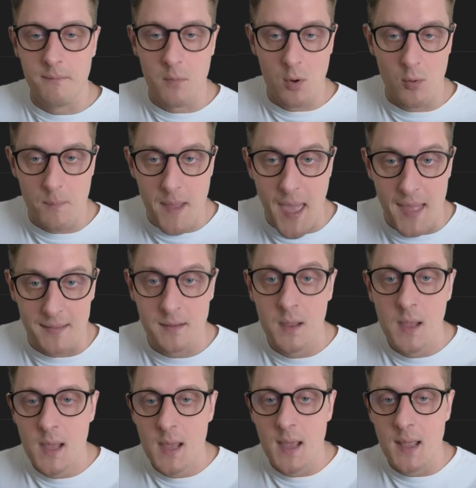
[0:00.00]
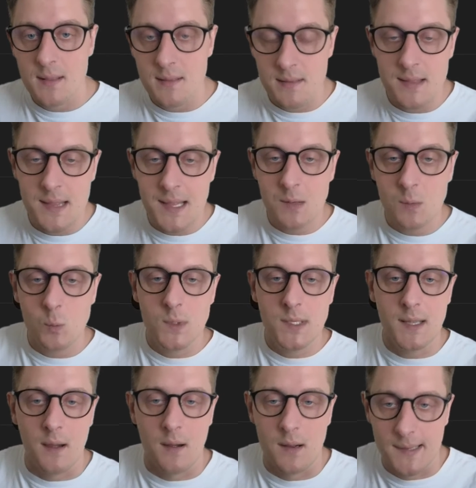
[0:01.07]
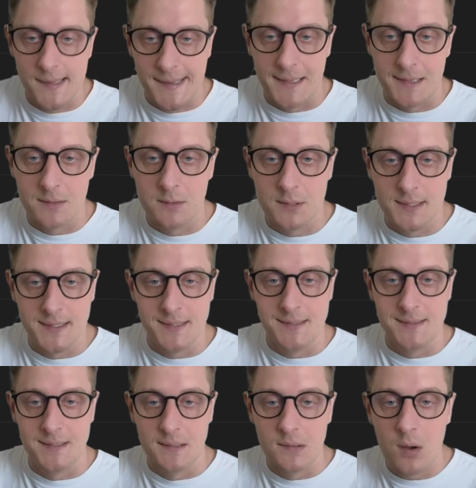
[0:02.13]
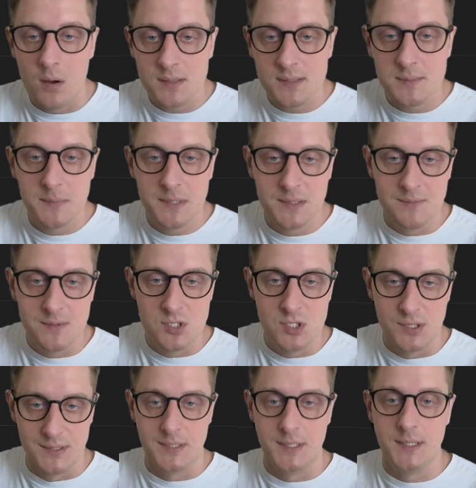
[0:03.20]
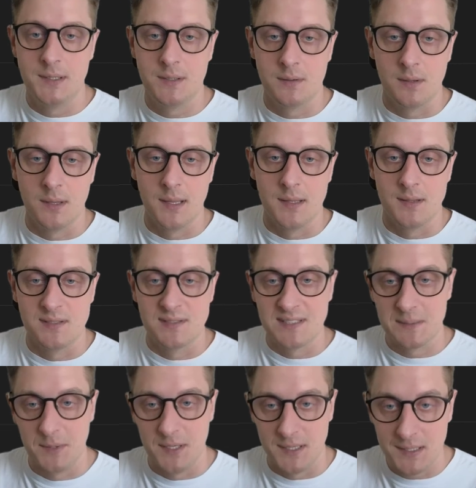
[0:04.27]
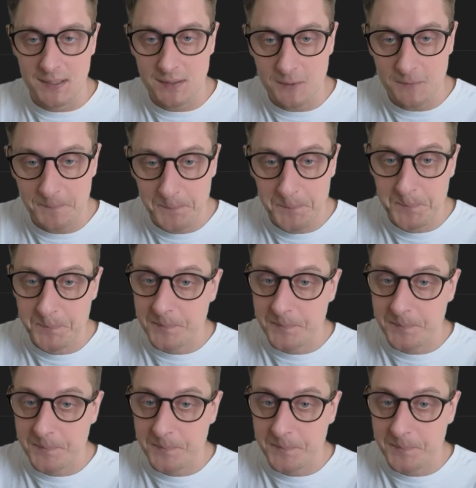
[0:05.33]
or bad. And then we are calculating the loss between generator and discriminator.